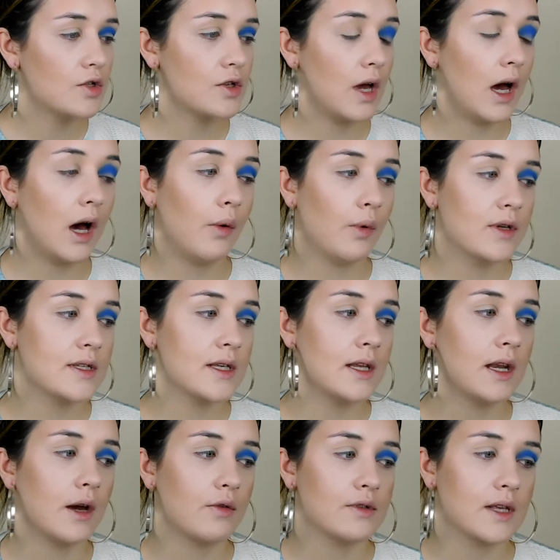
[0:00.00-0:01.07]
So I
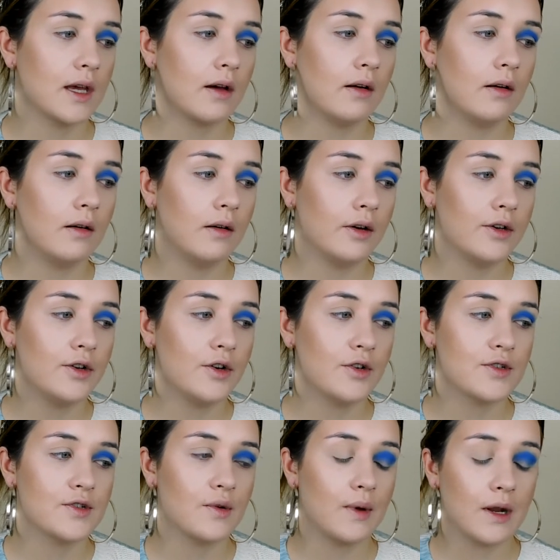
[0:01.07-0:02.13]
was like, oh
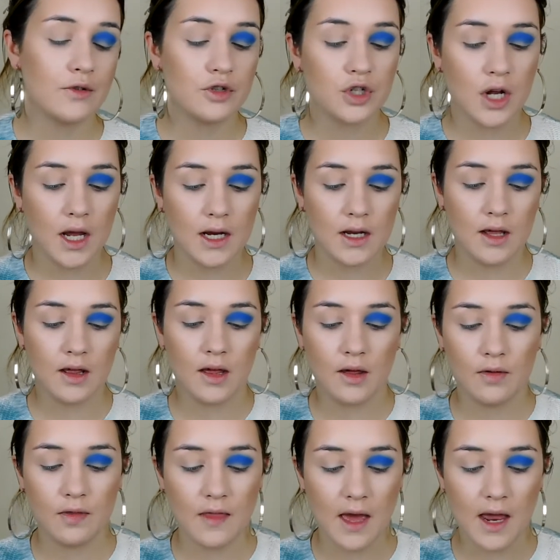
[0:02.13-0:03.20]
no. So when I was trying
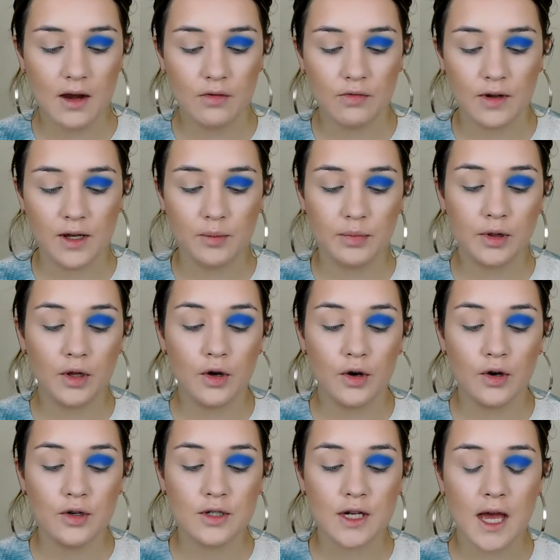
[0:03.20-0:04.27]
to then
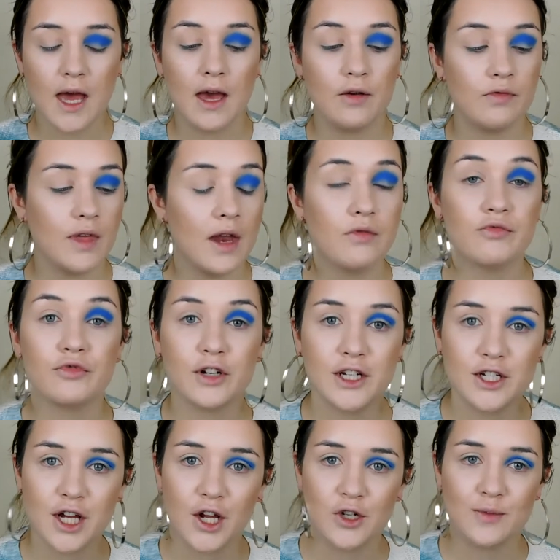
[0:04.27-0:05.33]

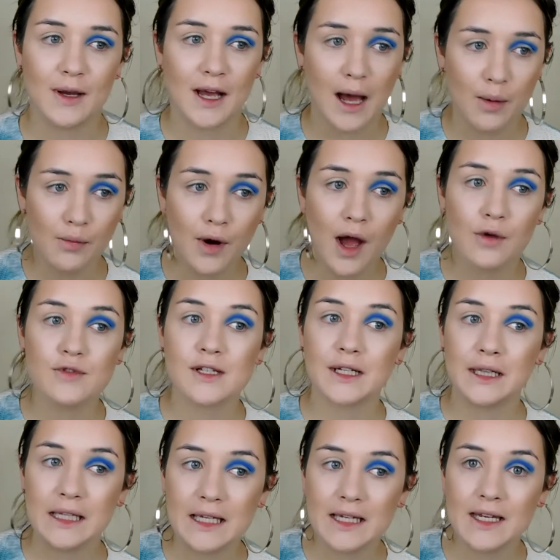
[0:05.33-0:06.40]
recharge my camera, I was
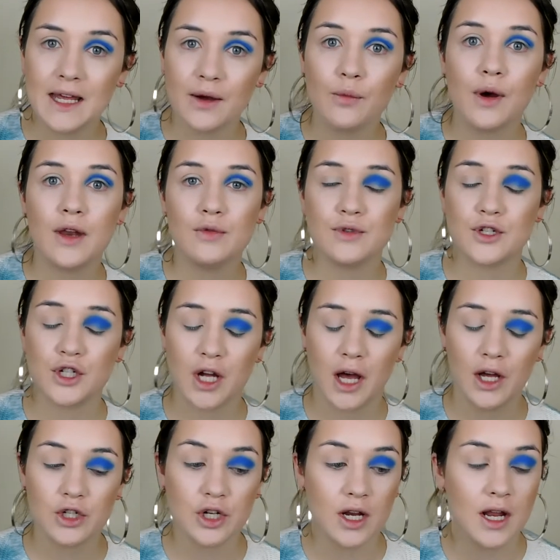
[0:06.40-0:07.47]
cleaning when it was
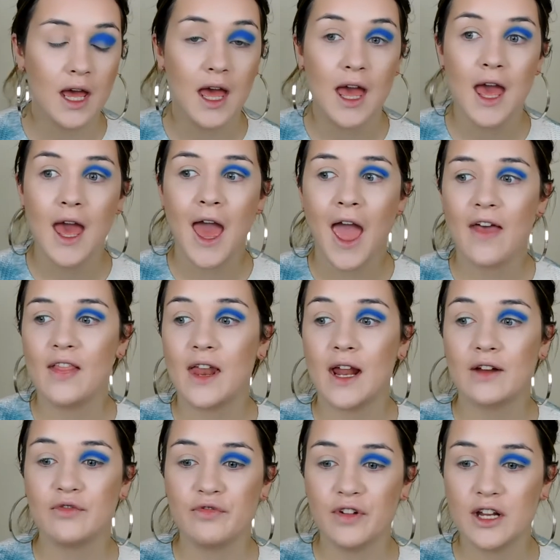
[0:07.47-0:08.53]
charging. And
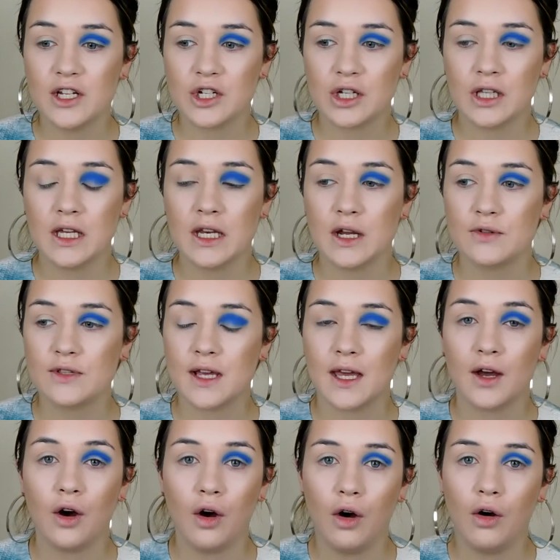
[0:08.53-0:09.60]
then I finished cleaning, I was
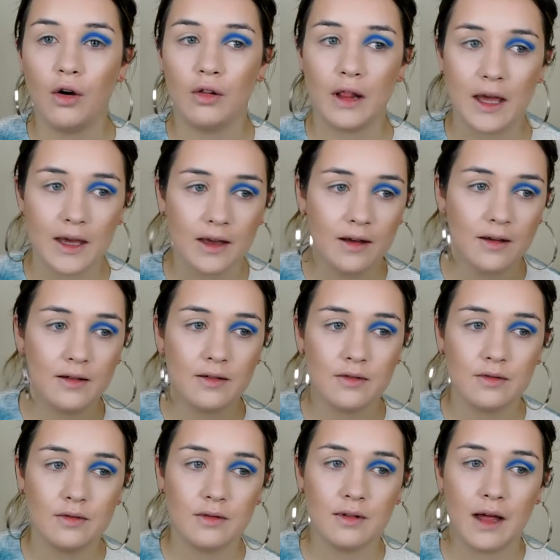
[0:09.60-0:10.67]
like, oh, like,
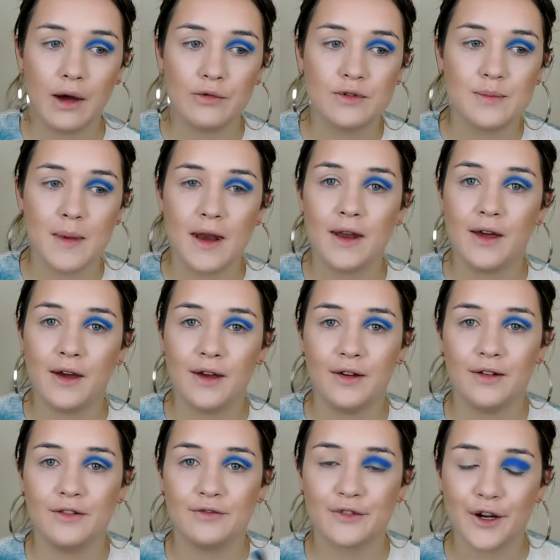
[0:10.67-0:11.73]
I was meant
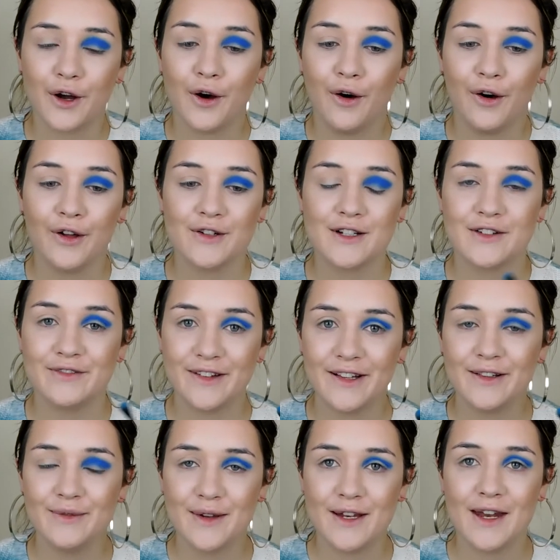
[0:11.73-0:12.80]
to record
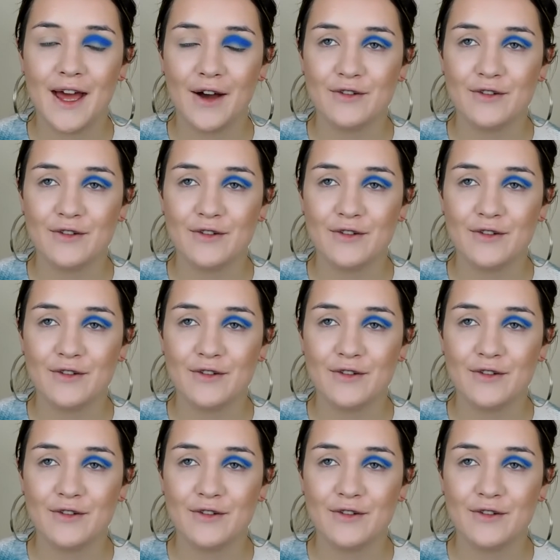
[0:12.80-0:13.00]
filming.